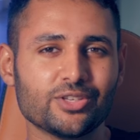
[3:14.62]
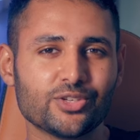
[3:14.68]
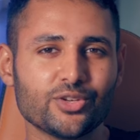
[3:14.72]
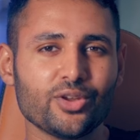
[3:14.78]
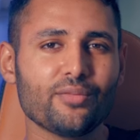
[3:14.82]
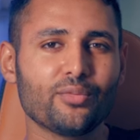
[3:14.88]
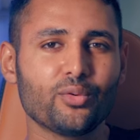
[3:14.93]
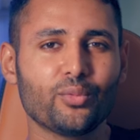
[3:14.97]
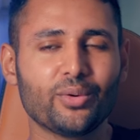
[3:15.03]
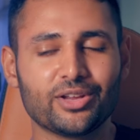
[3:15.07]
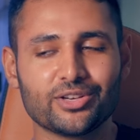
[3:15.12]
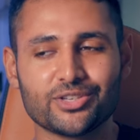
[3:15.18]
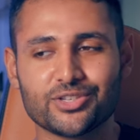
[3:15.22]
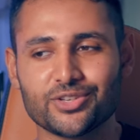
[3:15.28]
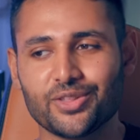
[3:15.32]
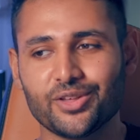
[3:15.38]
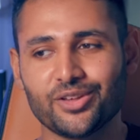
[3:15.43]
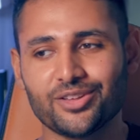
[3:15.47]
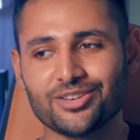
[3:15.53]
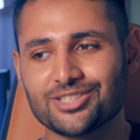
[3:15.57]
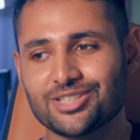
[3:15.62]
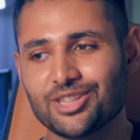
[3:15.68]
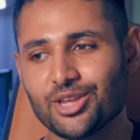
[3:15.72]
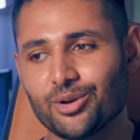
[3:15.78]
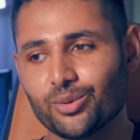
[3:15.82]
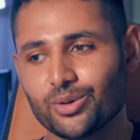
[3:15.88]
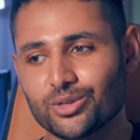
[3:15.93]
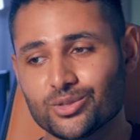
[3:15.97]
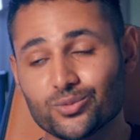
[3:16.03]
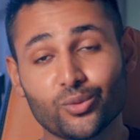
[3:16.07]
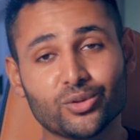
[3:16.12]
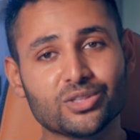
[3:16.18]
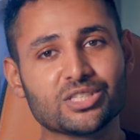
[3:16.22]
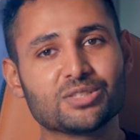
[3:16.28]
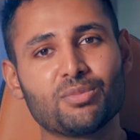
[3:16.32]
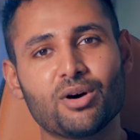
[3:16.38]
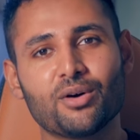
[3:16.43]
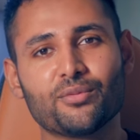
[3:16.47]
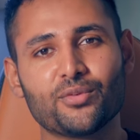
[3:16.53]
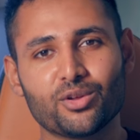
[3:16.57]
Do you ever wish that there was one
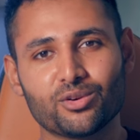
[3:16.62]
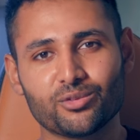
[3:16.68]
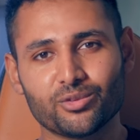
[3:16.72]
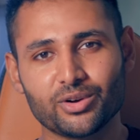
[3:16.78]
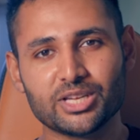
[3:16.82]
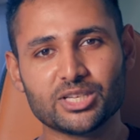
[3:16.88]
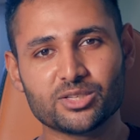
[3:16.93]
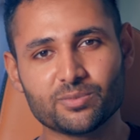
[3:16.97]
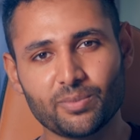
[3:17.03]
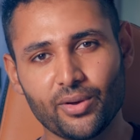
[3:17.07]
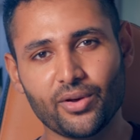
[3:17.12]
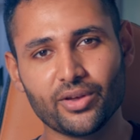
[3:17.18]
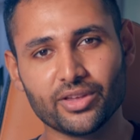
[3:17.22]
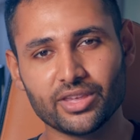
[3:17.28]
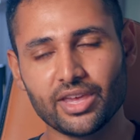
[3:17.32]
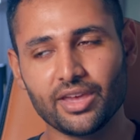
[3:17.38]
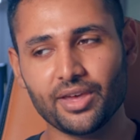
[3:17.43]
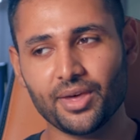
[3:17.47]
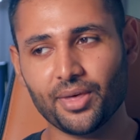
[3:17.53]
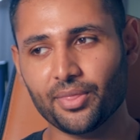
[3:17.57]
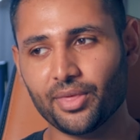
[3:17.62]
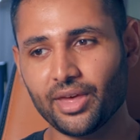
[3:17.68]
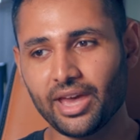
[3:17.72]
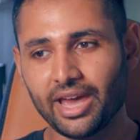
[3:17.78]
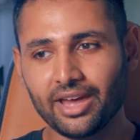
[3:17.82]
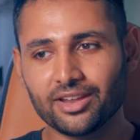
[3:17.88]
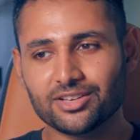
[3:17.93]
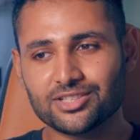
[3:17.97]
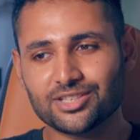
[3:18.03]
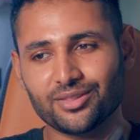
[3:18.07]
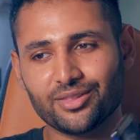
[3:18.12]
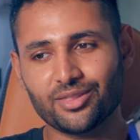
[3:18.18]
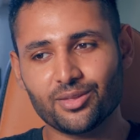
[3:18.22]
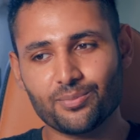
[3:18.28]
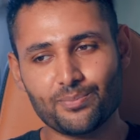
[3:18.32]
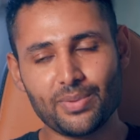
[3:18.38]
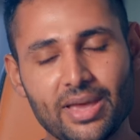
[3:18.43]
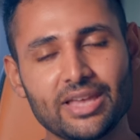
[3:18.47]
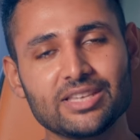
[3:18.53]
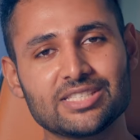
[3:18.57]
smartphone released per year that had the
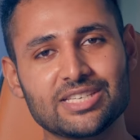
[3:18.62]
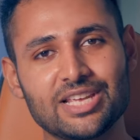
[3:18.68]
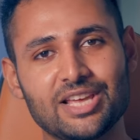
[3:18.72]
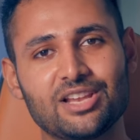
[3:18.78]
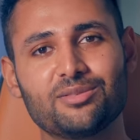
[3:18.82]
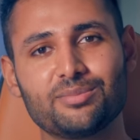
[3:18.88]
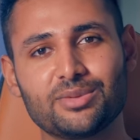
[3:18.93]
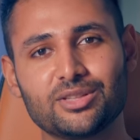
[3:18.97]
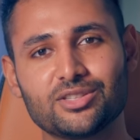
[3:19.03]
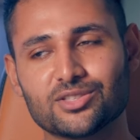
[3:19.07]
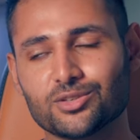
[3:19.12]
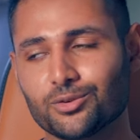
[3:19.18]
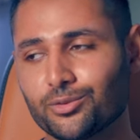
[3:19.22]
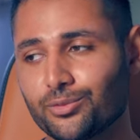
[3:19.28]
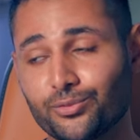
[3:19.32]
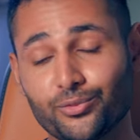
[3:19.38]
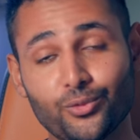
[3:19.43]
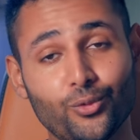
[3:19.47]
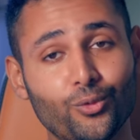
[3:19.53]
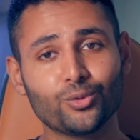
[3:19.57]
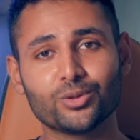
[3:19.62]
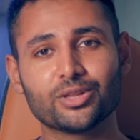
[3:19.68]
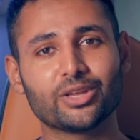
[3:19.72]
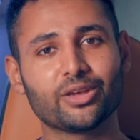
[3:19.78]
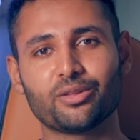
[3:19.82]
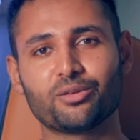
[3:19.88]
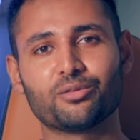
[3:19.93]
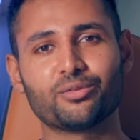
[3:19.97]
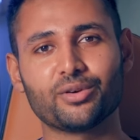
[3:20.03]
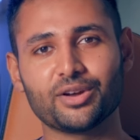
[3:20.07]
best elements of all the other